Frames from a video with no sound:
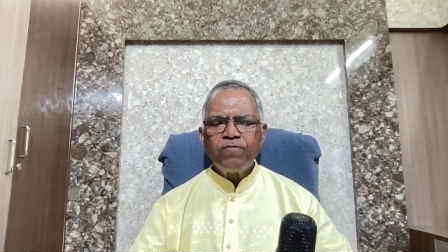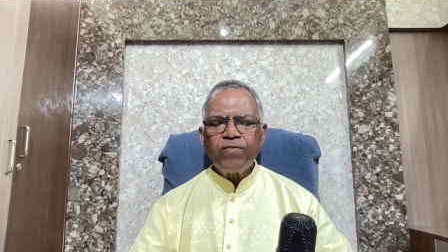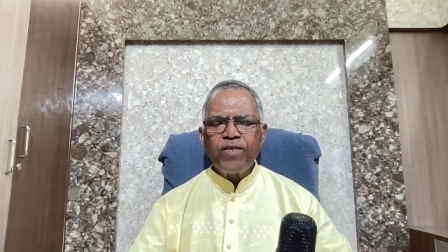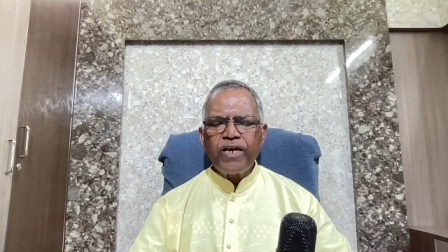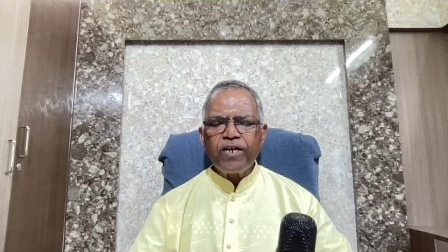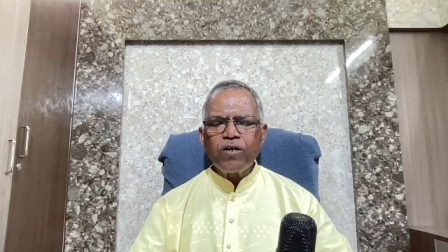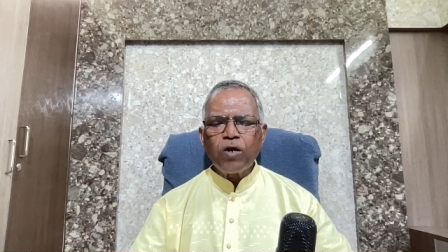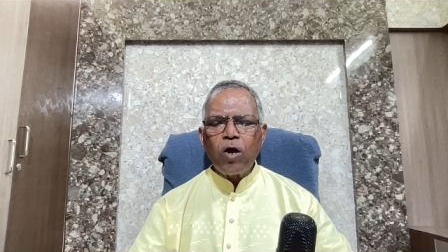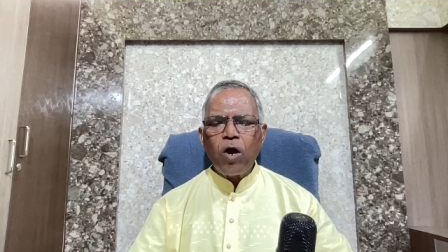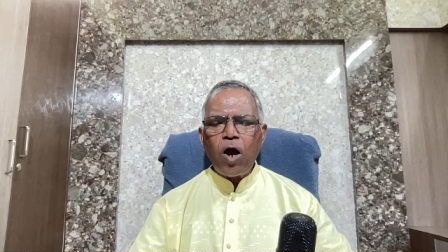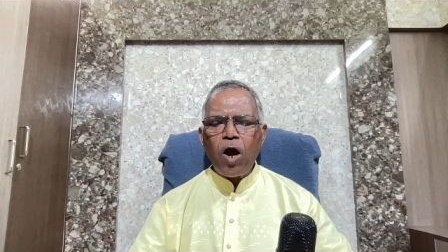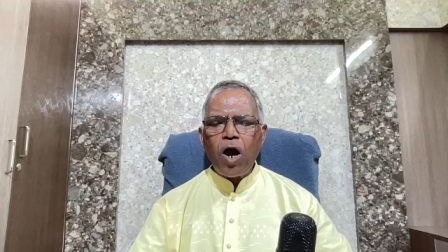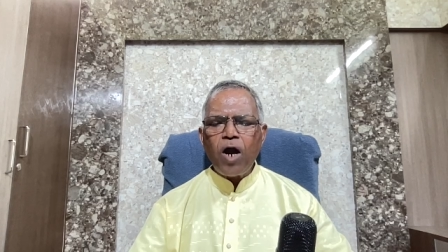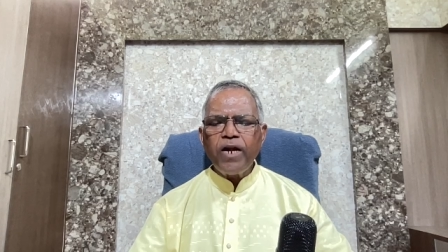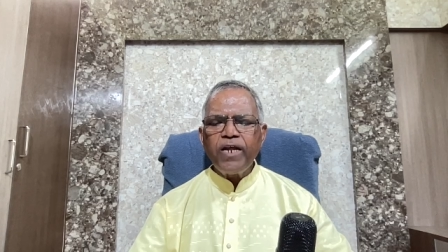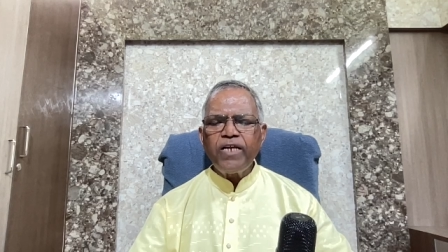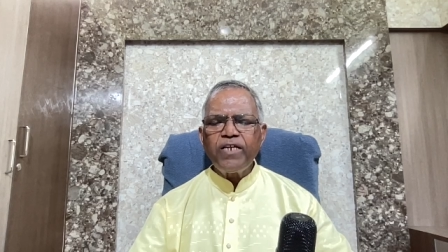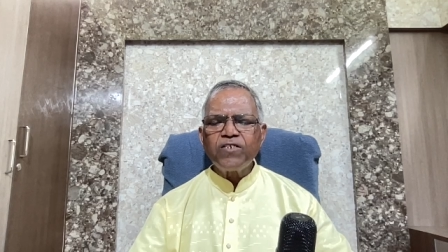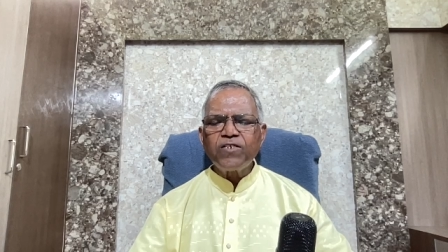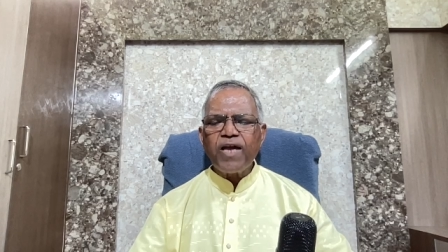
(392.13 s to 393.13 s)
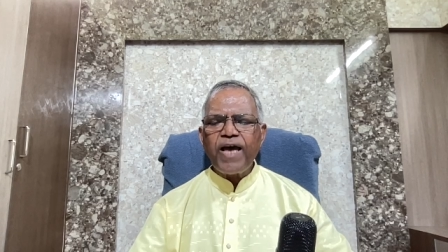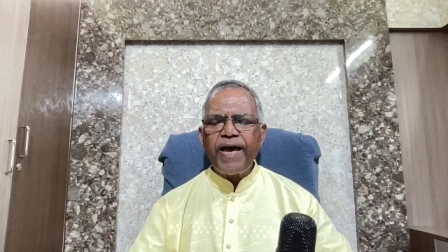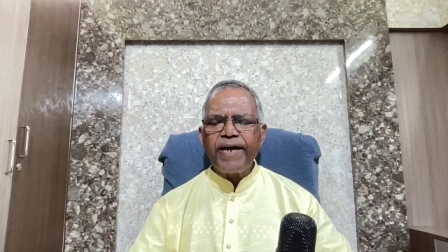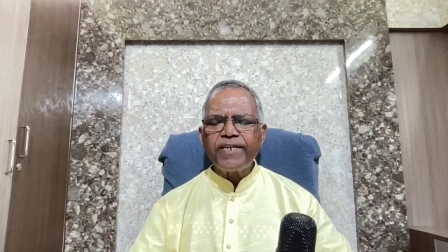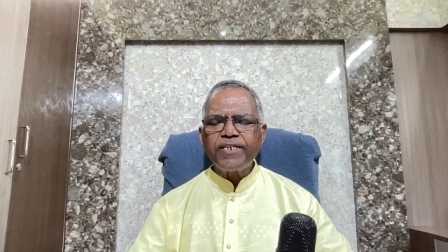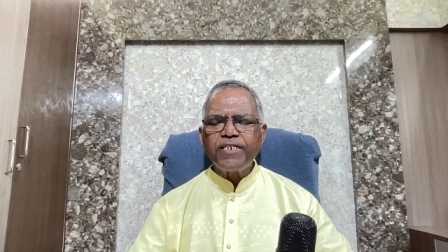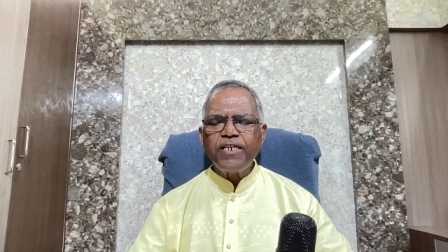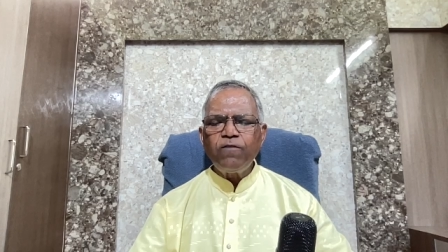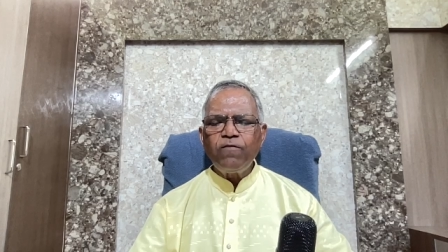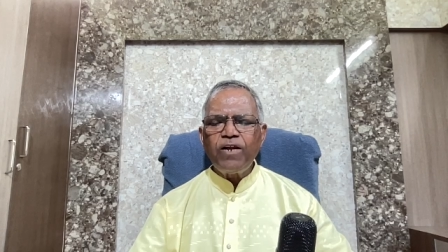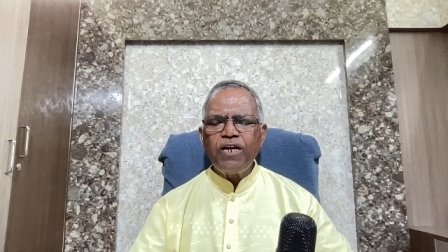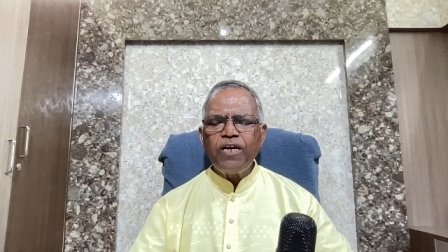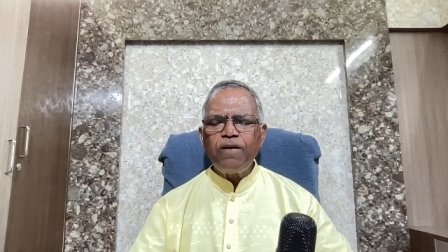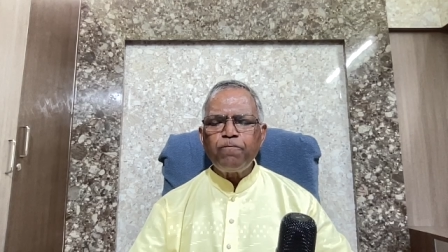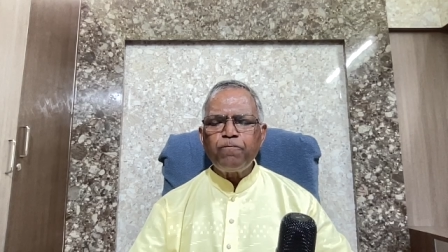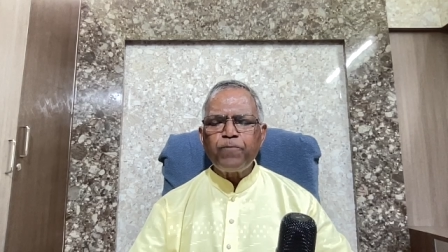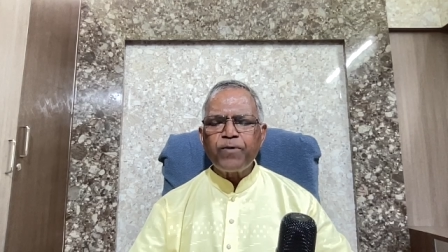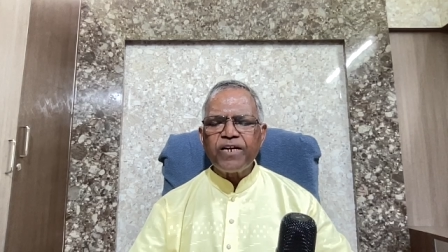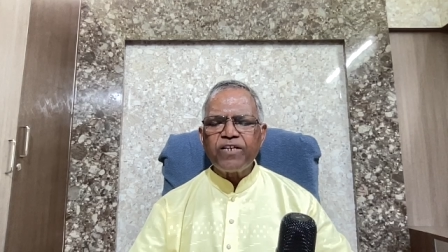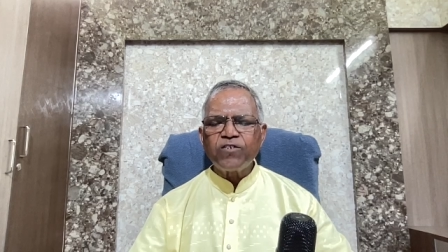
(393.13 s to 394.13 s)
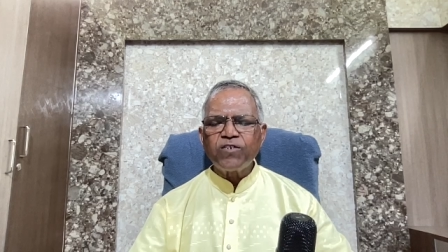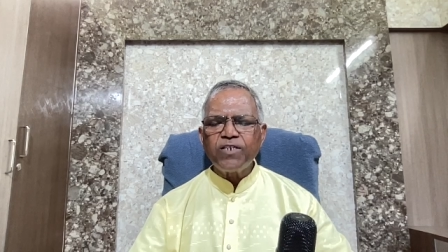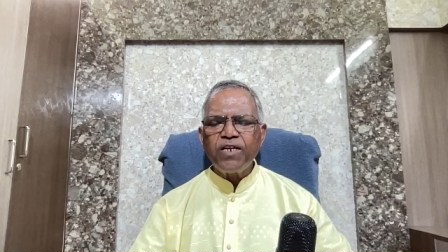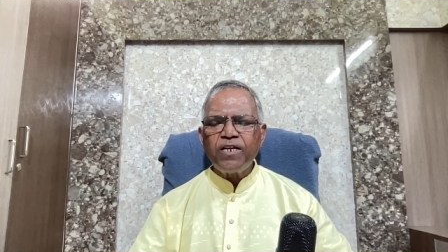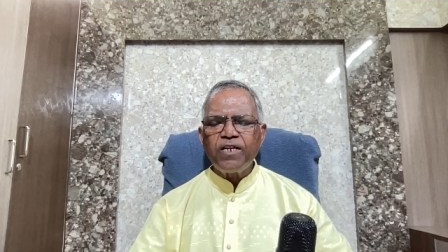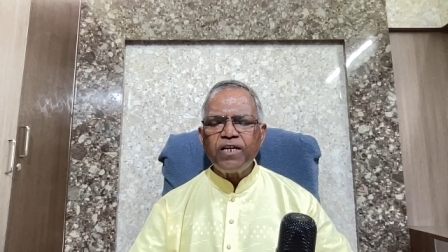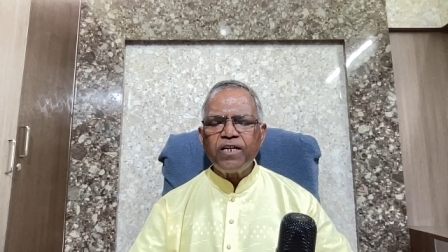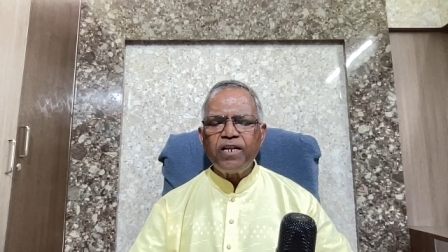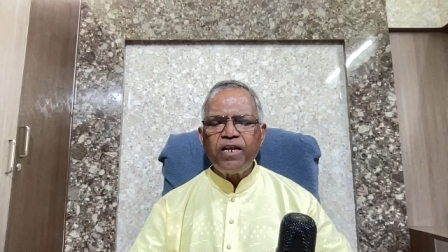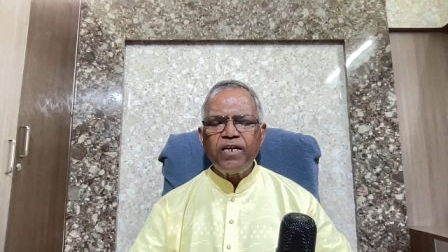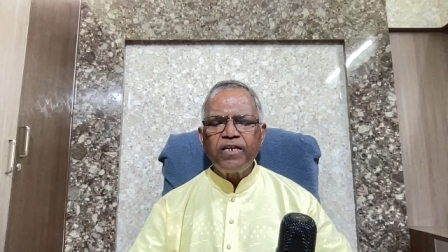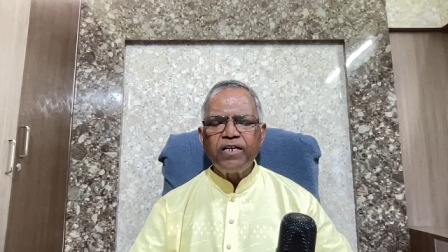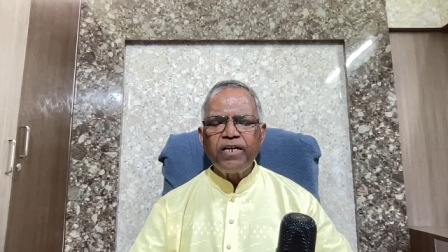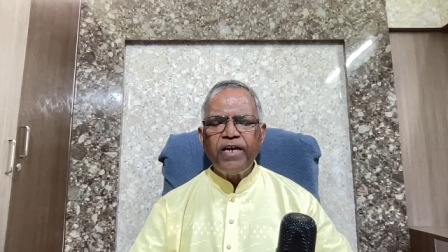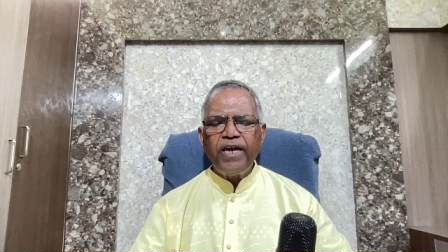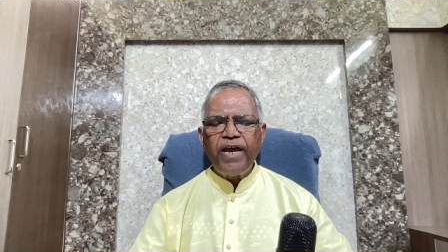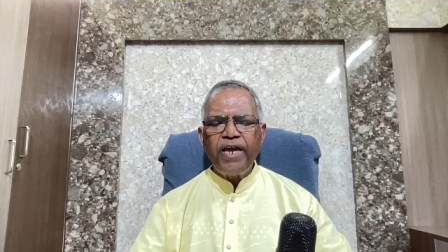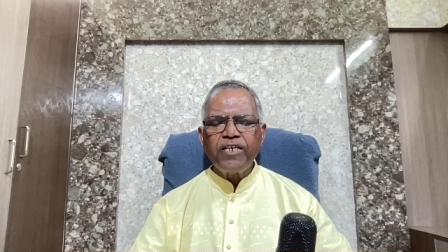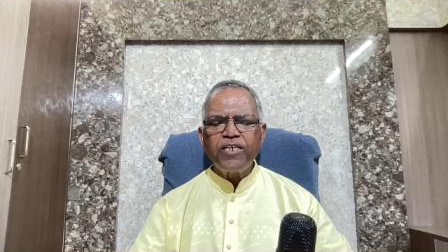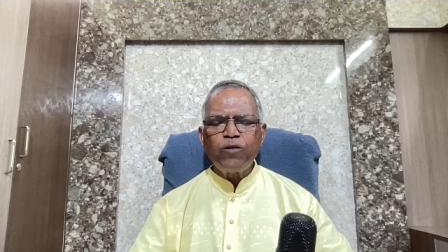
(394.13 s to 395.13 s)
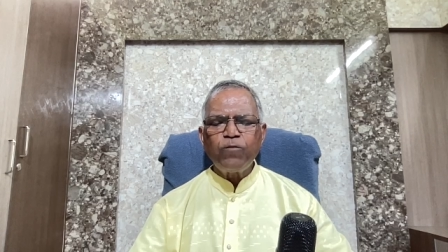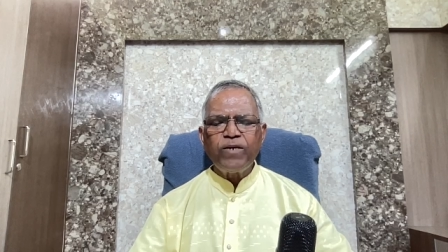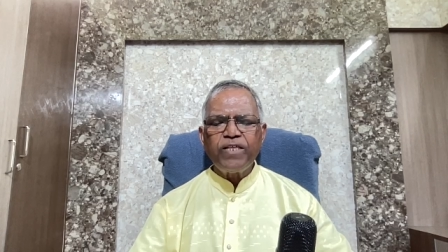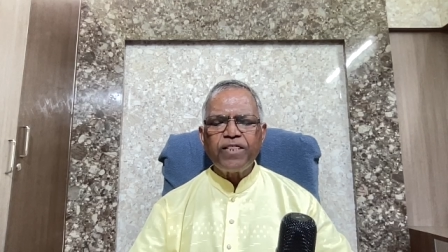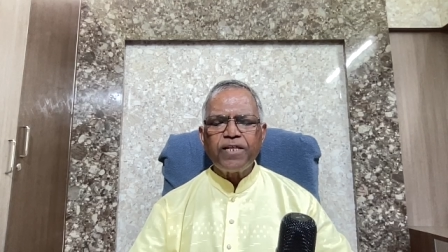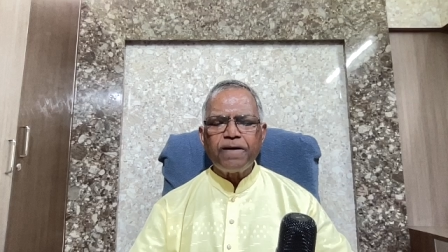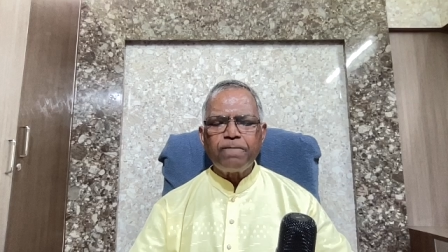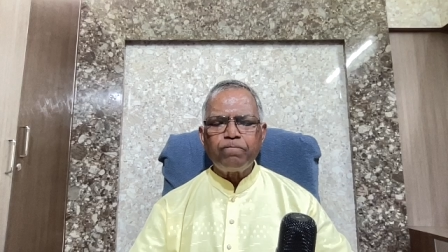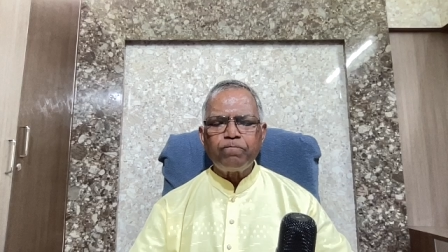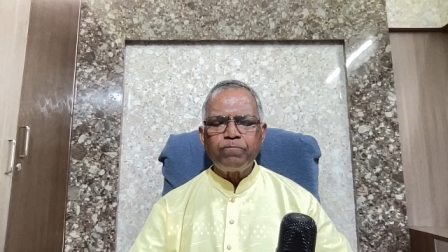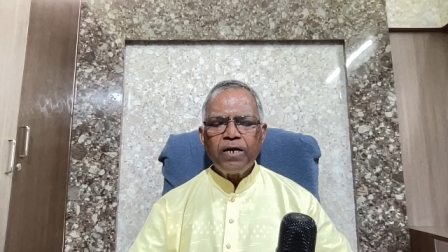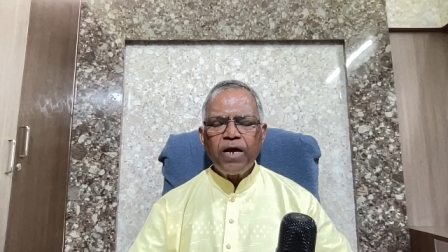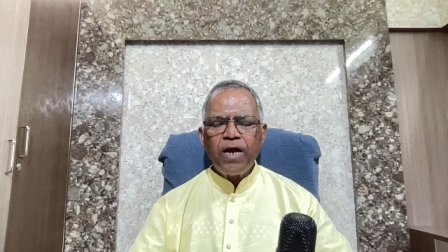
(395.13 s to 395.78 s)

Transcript: that God is actively present and engaged with them